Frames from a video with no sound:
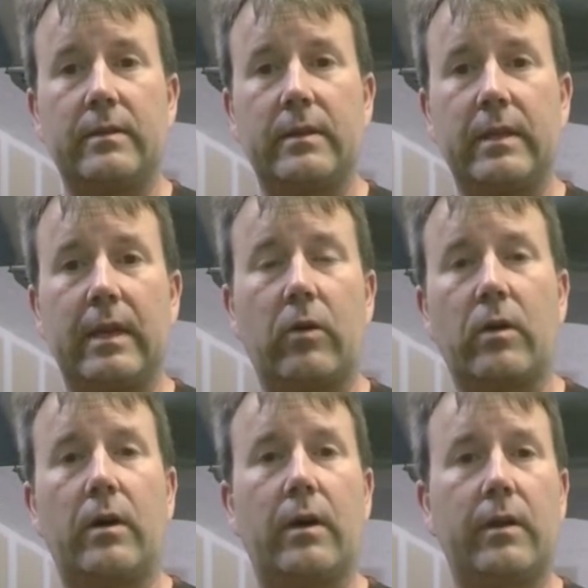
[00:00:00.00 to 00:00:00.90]
The
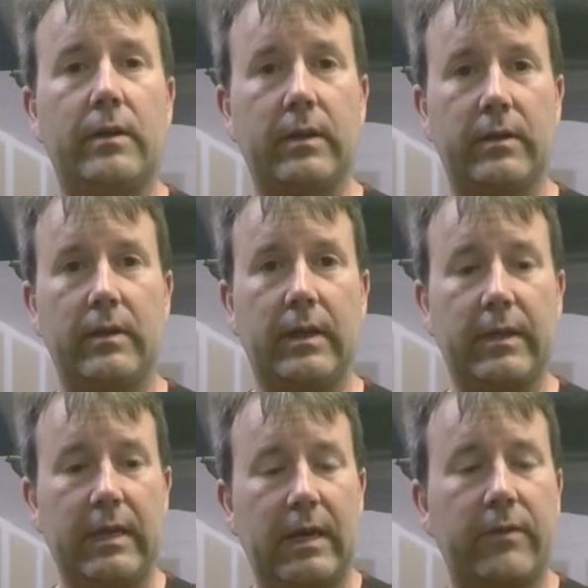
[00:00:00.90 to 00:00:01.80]
alcohol, you like
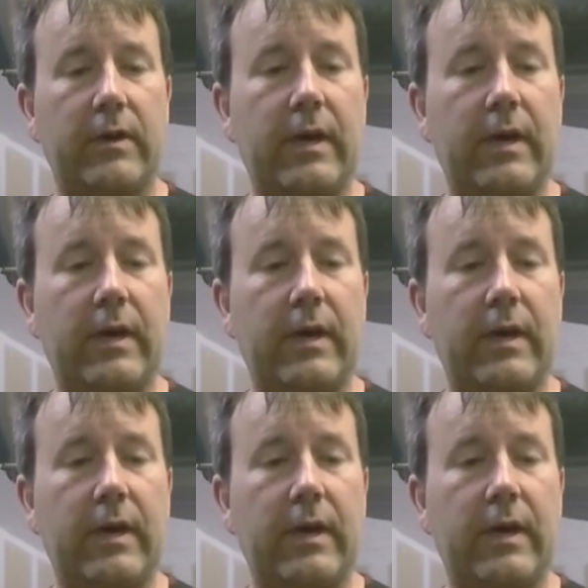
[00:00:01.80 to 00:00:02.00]
to have a